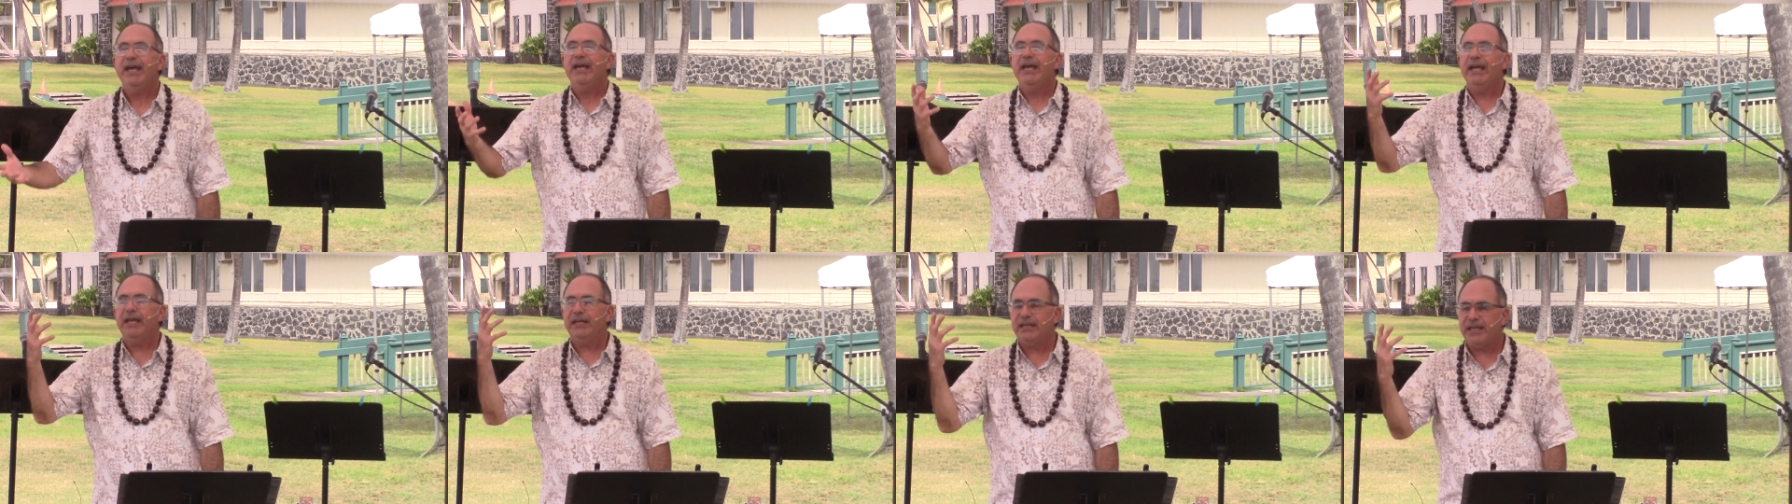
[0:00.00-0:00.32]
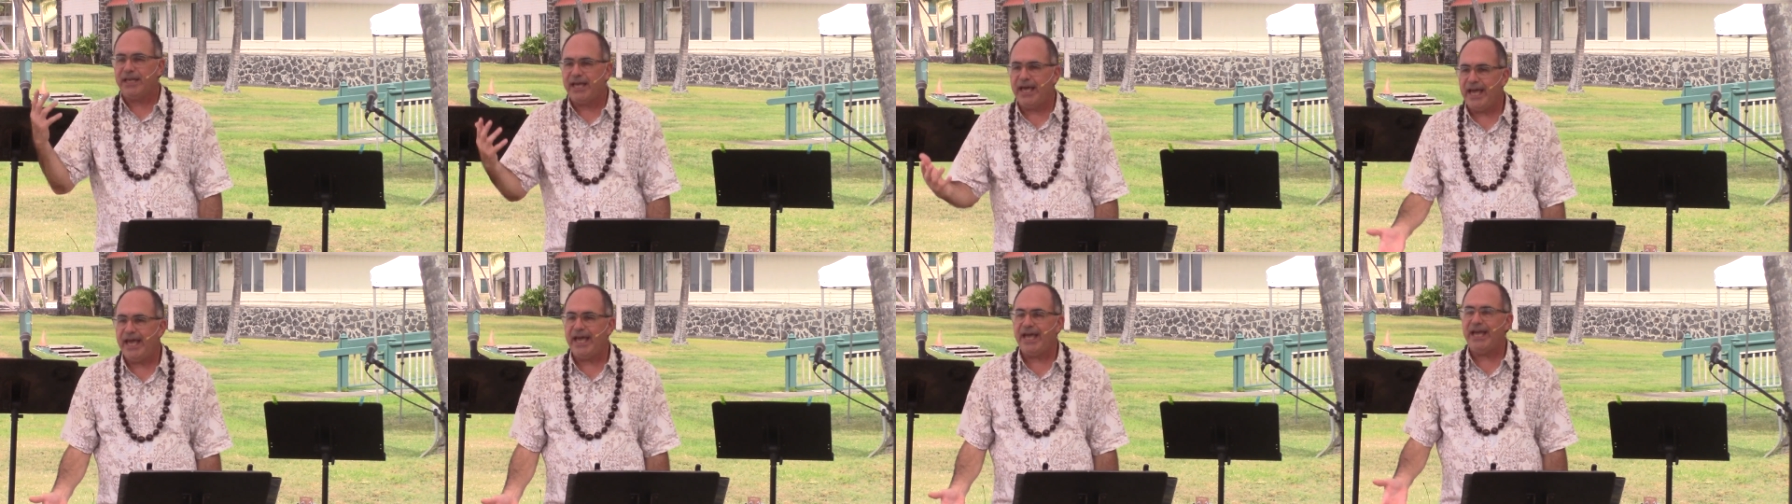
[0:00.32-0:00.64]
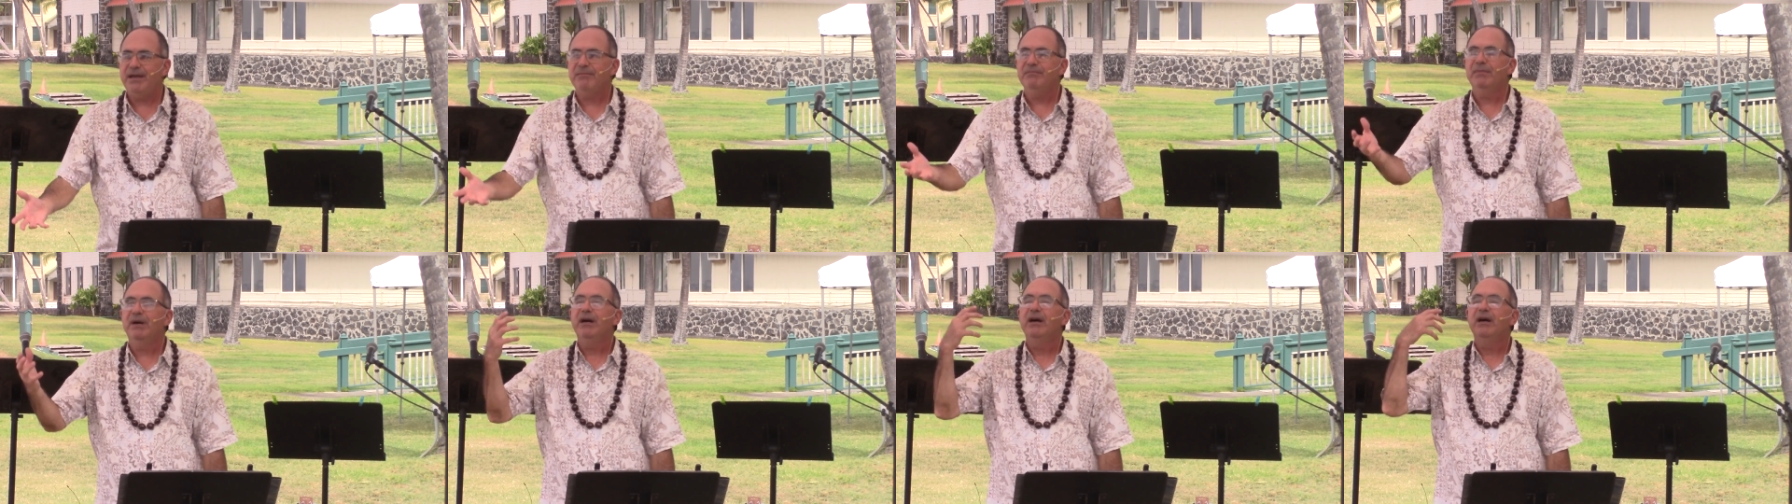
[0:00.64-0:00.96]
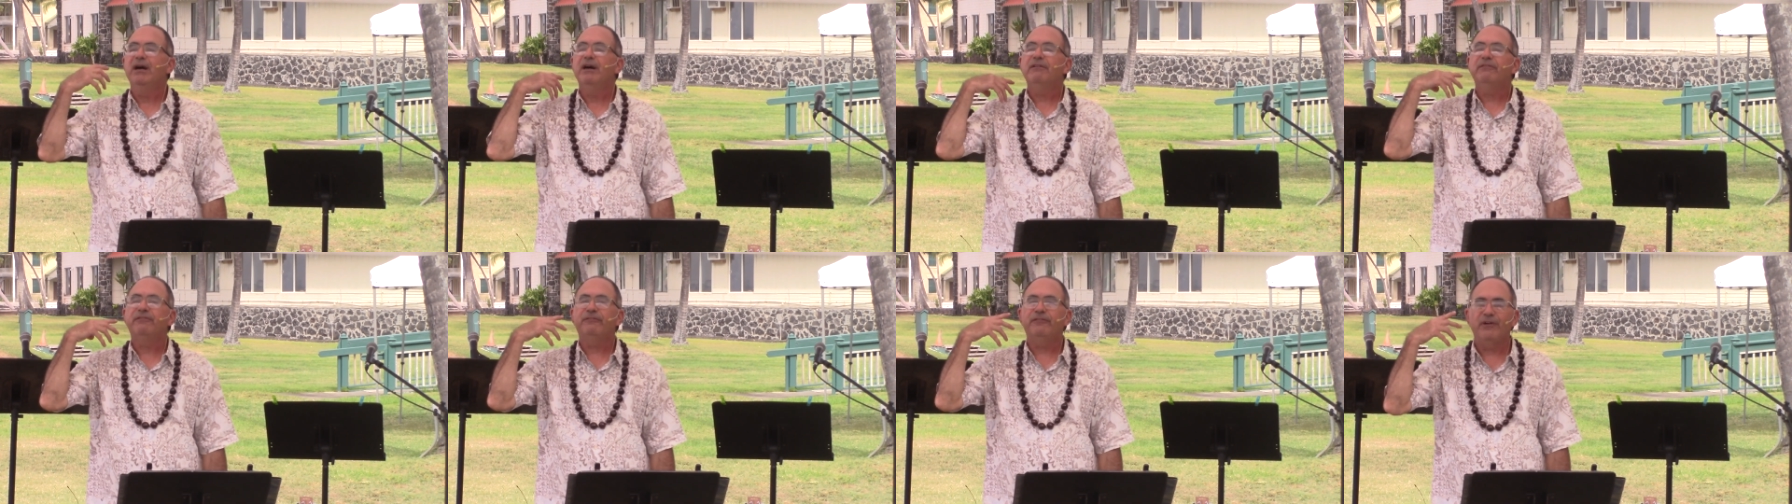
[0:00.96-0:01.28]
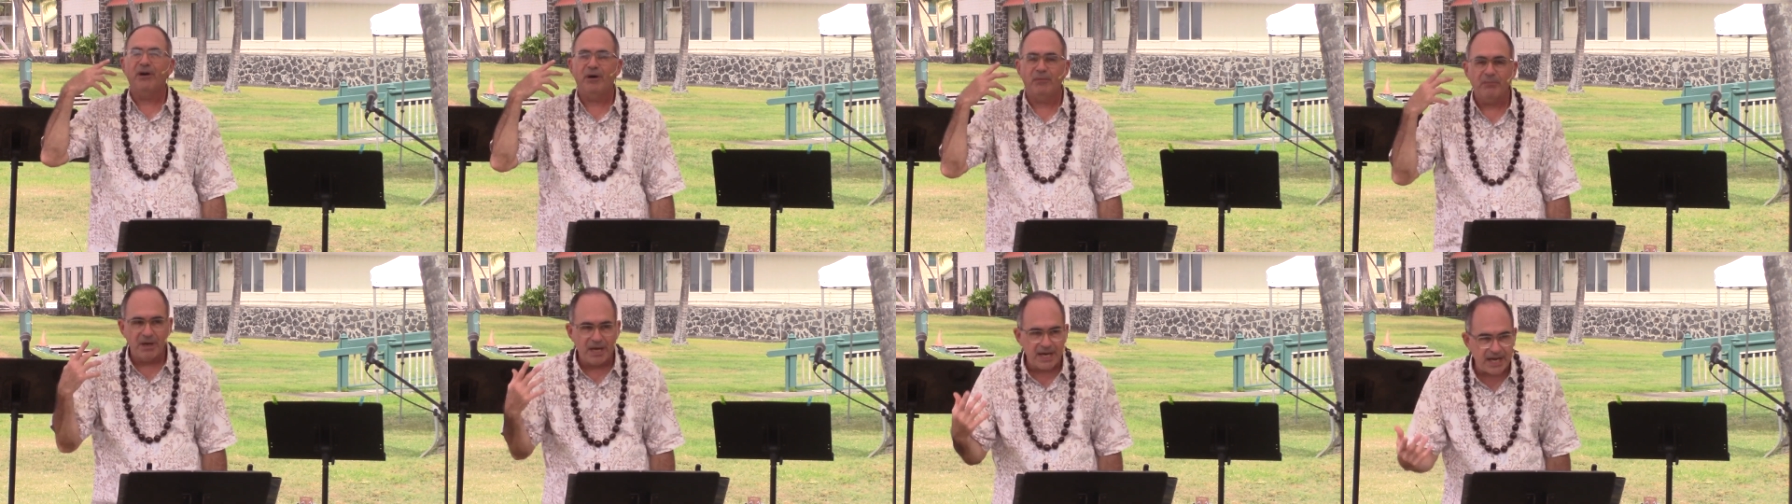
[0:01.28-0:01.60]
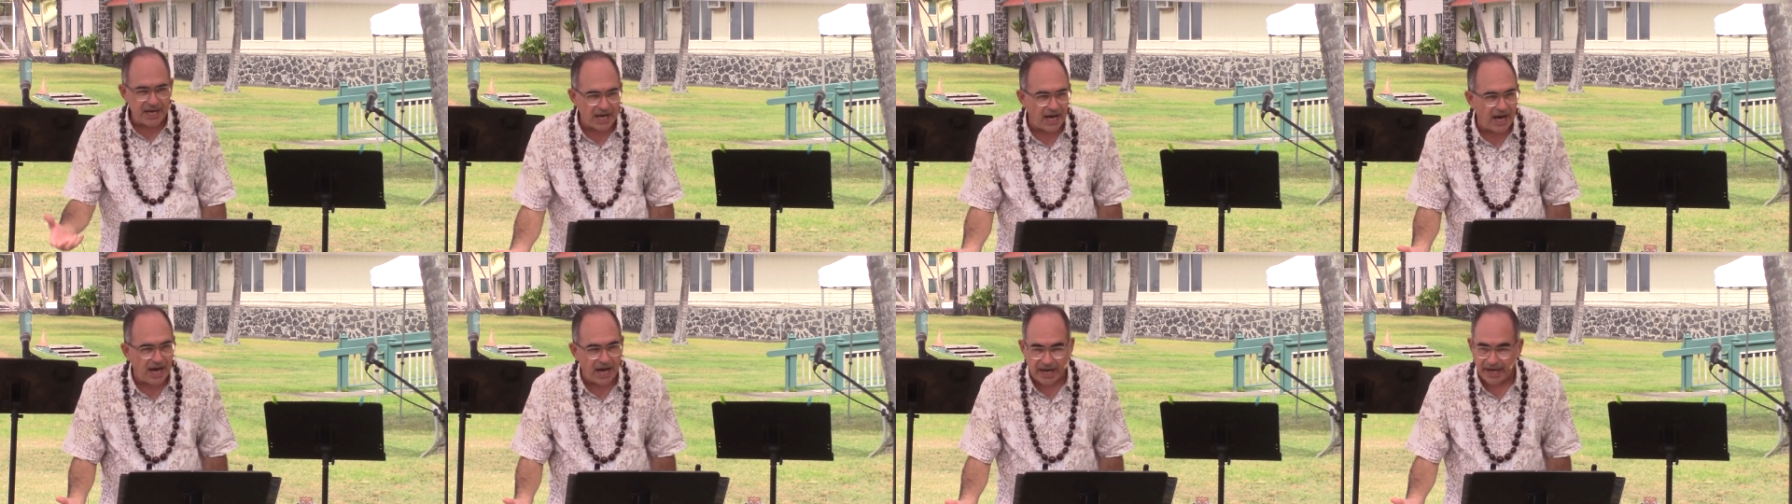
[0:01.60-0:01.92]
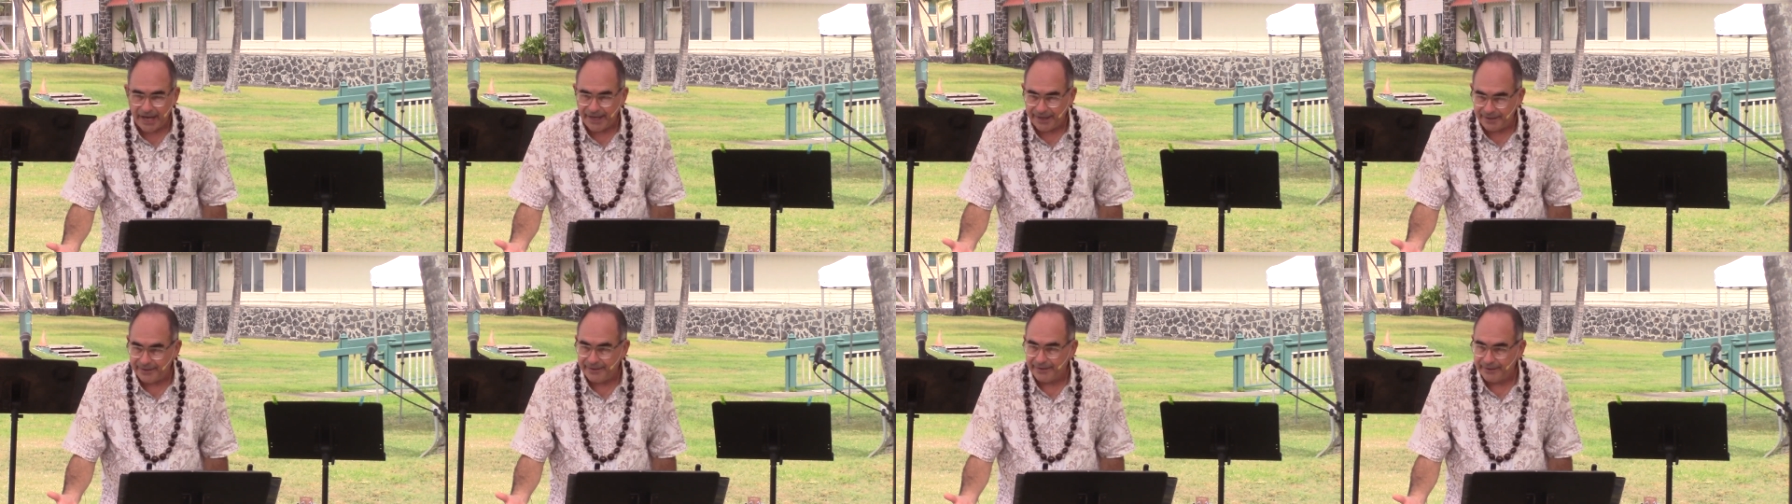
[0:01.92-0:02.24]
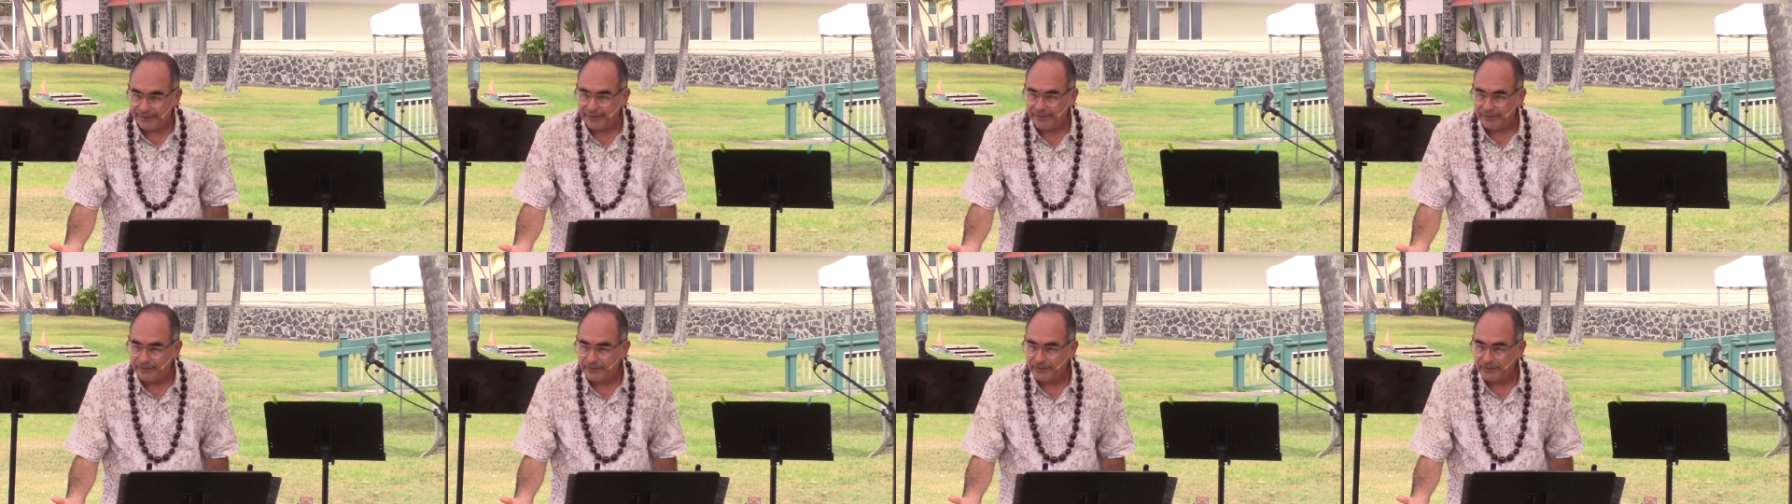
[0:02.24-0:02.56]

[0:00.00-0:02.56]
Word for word: It came from God.